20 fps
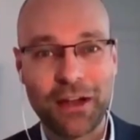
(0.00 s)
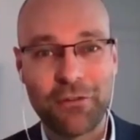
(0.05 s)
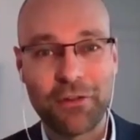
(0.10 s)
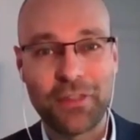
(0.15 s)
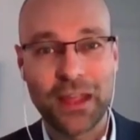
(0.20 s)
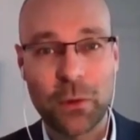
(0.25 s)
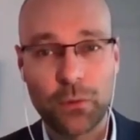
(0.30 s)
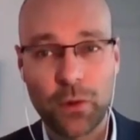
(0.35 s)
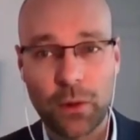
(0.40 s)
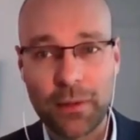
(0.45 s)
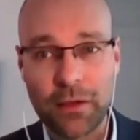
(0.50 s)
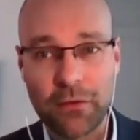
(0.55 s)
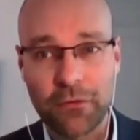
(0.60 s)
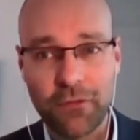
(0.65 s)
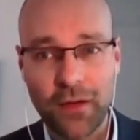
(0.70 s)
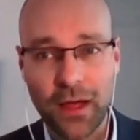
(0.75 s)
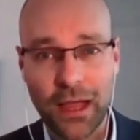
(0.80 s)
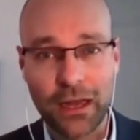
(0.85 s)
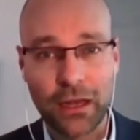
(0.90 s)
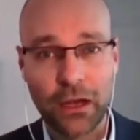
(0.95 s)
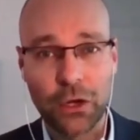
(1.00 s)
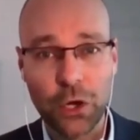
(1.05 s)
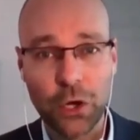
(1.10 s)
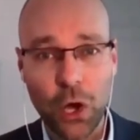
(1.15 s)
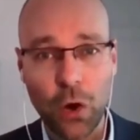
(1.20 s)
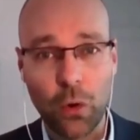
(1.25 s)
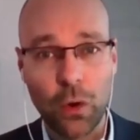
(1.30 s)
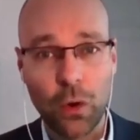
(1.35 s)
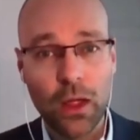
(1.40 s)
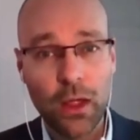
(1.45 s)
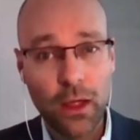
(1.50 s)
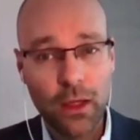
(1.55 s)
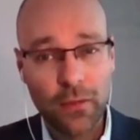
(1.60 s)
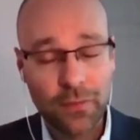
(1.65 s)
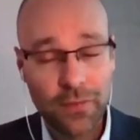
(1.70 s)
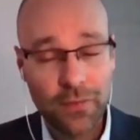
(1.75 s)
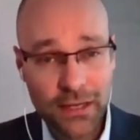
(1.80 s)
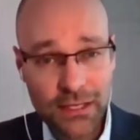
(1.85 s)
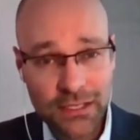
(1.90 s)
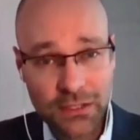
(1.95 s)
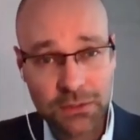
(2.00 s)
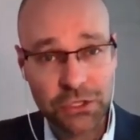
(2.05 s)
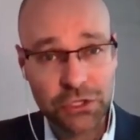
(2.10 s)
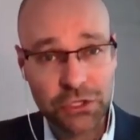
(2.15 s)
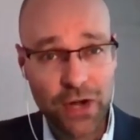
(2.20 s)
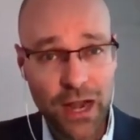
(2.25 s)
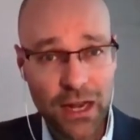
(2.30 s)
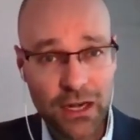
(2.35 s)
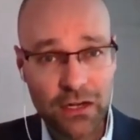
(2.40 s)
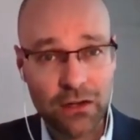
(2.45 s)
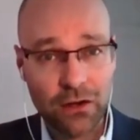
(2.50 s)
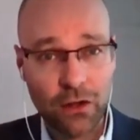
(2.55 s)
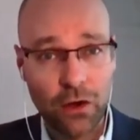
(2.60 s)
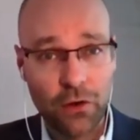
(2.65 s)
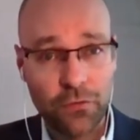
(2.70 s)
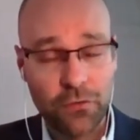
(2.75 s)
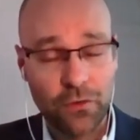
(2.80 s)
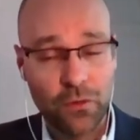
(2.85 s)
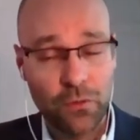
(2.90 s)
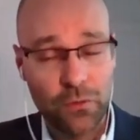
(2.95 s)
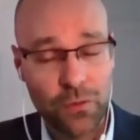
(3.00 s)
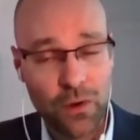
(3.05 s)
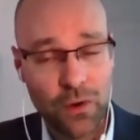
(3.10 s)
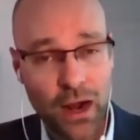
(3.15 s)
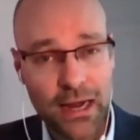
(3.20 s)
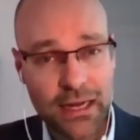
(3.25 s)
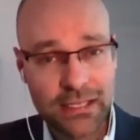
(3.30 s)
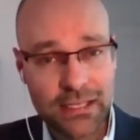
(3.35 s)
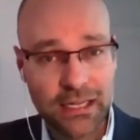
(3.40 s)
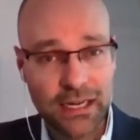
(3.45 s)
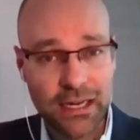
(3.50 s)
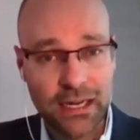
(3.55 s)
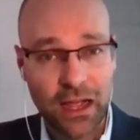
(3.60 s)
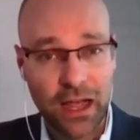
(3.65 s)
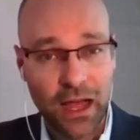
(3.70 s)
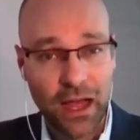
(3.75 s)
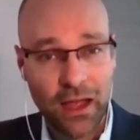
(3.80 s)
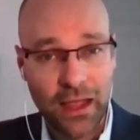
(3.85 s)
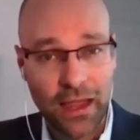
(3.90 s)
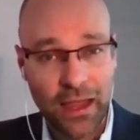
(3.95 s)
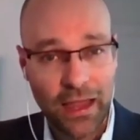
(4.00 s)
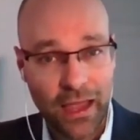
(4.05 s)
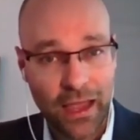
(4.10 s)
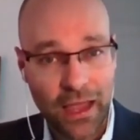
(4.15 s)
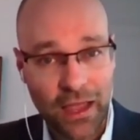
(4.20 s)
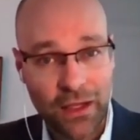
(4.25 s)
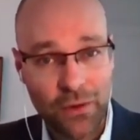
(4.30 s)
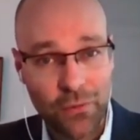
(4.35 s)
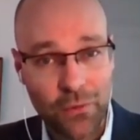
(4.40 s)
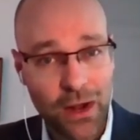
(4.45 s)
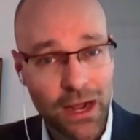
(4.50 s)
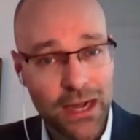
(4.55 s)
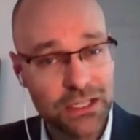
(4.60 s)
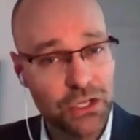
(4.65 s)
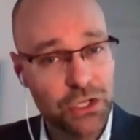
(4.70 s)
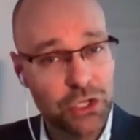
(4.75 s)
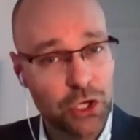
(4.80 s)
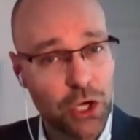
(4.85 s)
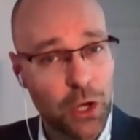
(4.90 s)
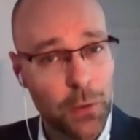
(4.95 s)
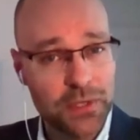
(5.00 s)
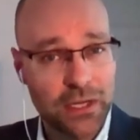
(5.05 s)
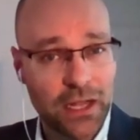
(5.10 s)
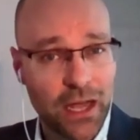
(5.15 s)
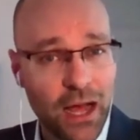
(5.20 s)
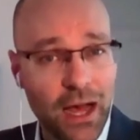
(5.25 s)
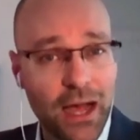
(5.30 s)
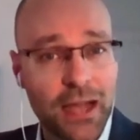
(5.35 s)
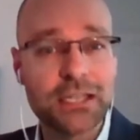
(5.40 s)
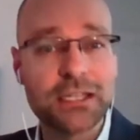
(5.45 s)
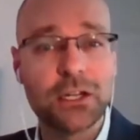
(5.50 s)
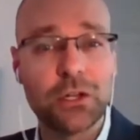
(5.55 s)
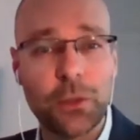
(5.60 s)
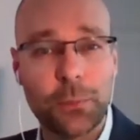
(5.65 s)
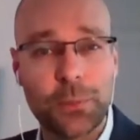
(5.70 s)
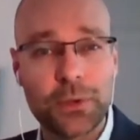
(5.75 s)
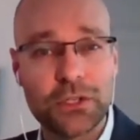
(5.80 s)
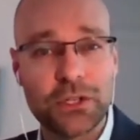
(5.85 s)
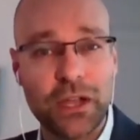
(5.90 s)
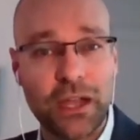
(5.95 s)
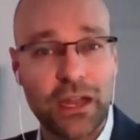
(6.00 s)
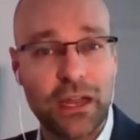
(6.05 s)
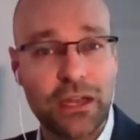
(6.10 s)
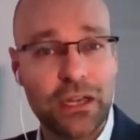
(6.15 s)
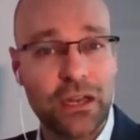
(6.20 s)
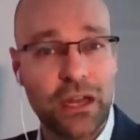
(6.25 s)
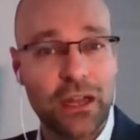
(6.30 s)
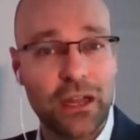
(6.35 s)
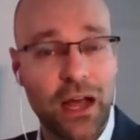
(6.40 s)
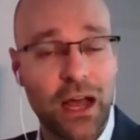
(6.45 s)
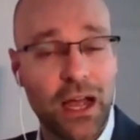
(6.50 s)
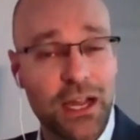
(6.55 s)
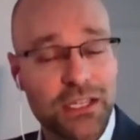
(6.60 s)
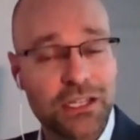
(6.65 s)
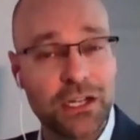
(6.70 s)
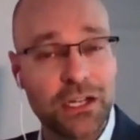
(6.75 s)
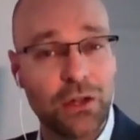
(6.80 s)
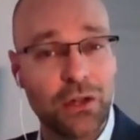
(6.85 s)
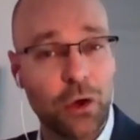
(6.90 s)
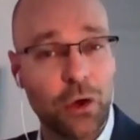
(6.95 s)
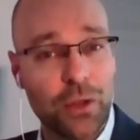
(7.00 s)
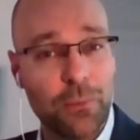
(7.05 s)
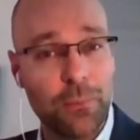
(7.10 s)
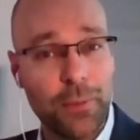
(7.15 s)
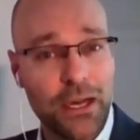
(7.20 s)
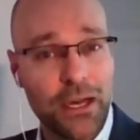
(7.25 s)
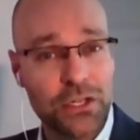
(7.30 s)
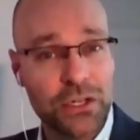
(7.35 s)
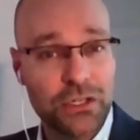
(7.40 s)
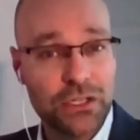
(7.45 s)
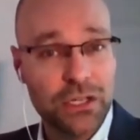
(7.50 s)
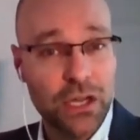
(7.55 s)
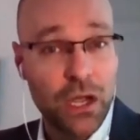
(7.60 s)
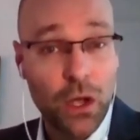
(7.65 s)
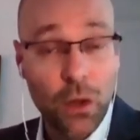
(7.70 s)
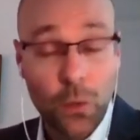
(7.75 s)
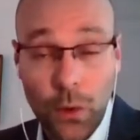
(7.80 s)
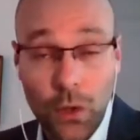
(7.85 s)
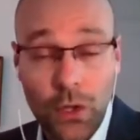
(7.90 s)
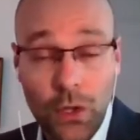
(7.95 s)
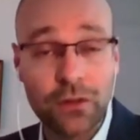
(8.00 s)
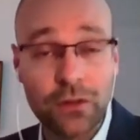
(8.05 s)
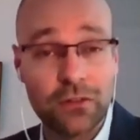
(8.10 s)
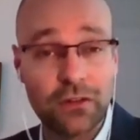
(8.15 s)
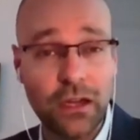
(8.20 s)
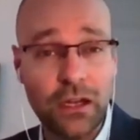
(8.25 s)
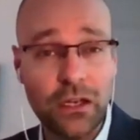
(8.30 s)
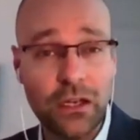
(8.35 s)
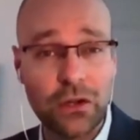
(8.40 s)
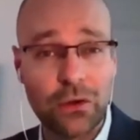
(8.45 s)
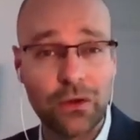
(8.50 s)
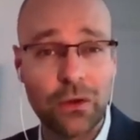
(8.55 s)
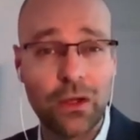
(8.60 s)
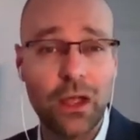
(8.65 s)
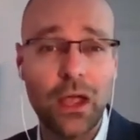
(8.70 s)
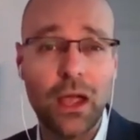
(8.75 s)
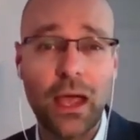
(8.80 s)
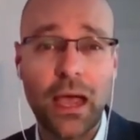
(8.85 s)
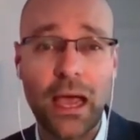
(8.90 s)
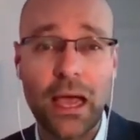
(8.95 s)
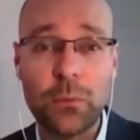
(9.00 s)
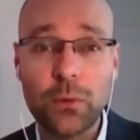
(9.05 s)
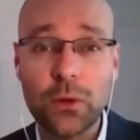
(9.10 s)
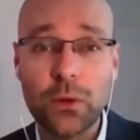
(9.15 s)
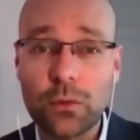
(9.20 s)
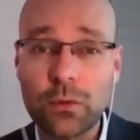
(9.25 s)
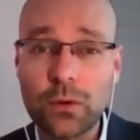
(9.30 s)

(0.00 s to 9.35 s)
that everything will be fine. No, this trend of rising jobs in high skill occupations will continue. And we